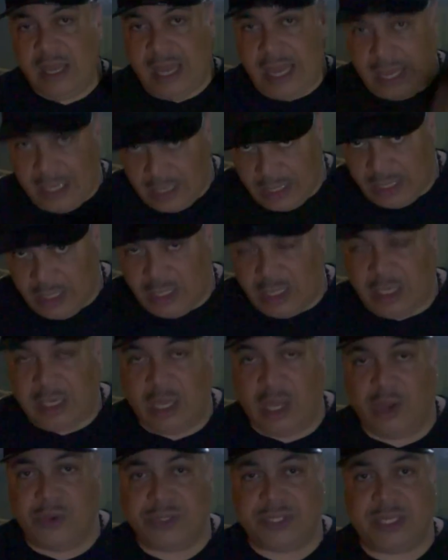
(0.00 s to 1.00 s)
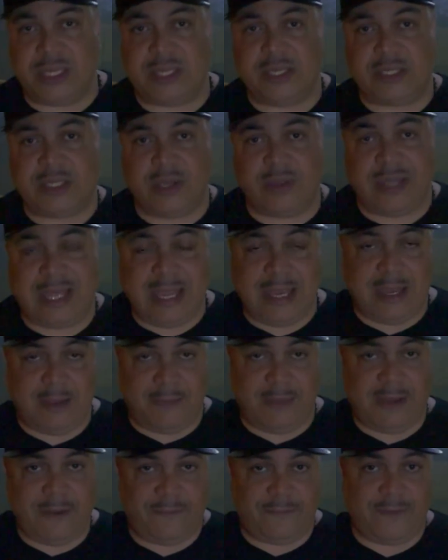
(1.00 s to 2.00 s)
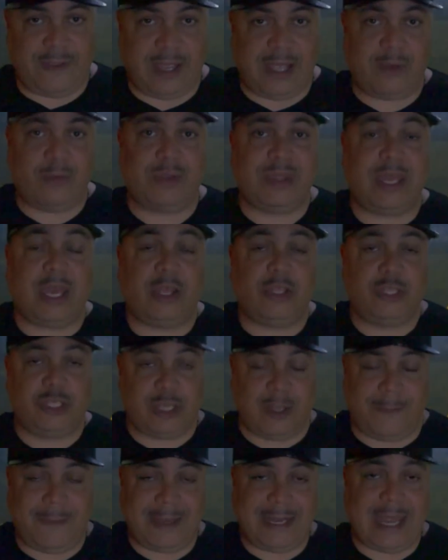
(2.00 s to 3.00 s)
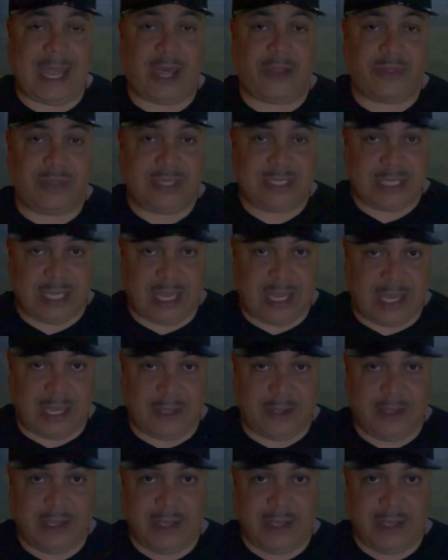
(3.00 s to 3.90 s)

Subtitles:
and then close it so they can be fed without jumping out the tank.